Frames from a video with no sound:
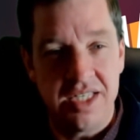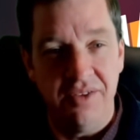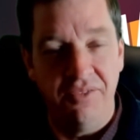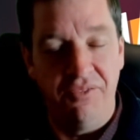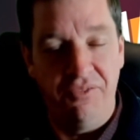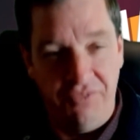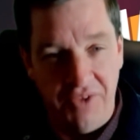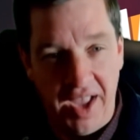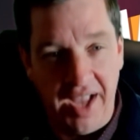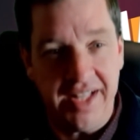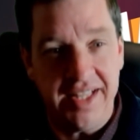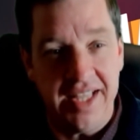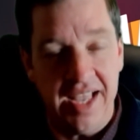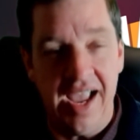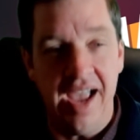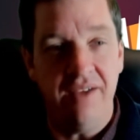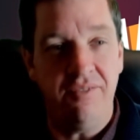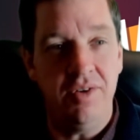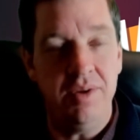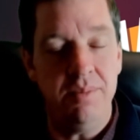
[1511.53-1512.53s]

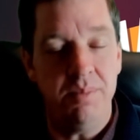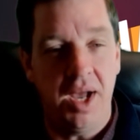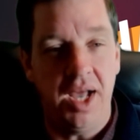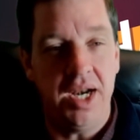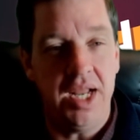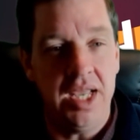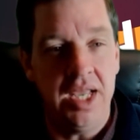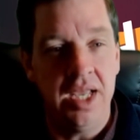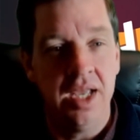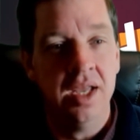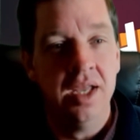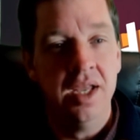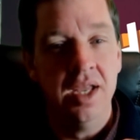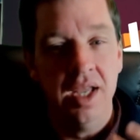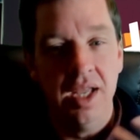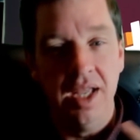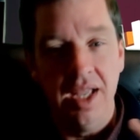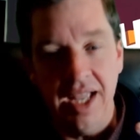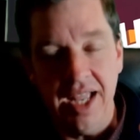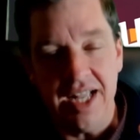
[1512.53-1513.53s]
infecting everybody,
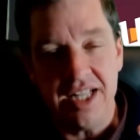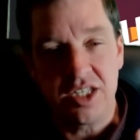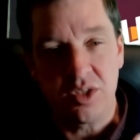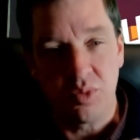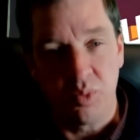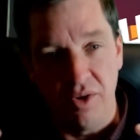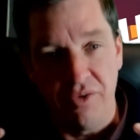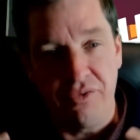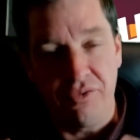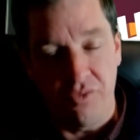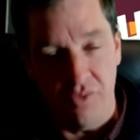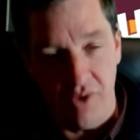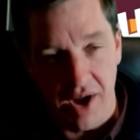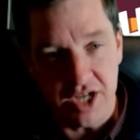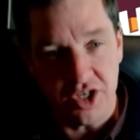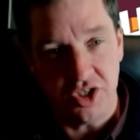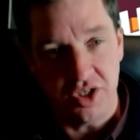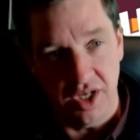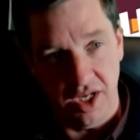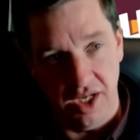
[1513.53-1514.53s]
it's
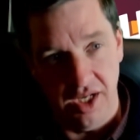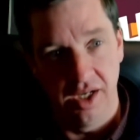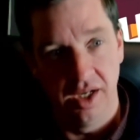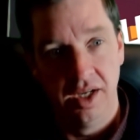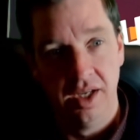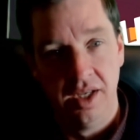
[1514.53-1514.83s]
refreshing.